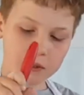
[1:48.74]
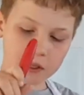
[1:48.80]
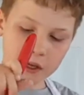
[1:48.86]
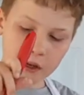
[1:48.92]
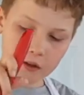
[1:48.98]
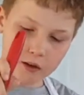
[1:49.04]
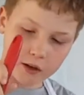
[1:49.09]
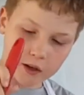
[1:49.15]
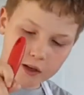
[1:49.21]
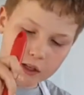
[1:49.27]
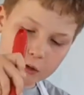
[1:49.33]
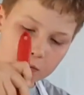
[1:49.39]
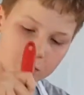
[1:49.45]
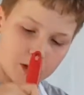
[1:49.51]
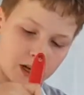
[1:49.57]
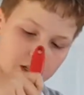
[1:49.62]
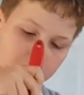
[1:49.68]
come together, get a
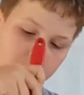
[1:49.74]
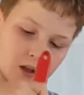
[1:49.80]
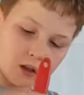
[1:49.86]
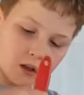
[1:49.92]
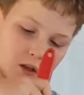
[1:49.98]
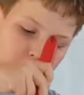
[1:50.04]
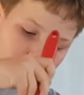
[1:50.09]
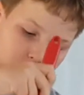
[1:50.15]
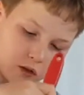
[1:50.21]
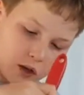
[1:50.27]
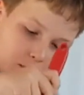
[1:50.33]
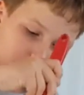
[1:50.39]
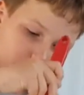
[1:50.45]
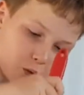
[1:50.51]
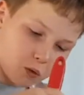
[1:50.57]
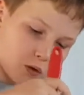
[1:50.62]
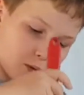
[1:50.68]
spatula,
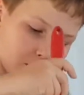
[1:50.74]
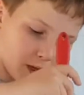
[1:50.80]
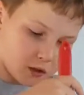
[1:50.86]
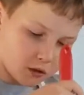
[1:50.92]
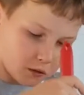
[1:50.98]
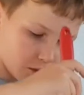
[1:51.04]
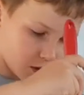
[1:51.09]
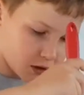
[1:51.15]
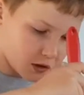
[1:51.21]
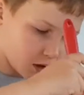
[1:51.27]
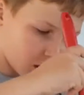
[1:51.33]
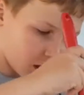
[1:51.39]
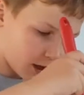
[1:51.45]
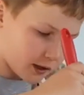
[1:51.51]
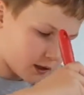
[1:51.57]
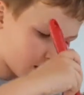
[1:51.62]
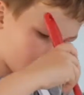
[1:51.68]
scrape all the bits off the
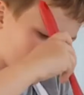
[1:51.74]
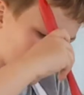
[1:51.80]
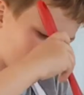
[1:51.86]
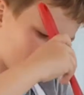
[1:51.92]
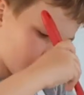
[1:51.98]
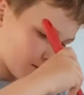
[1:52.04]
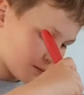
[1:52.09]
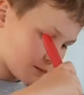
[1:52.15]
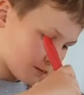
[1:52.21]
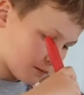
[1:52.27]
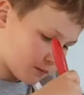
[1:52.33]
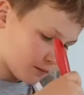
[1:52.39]
sides.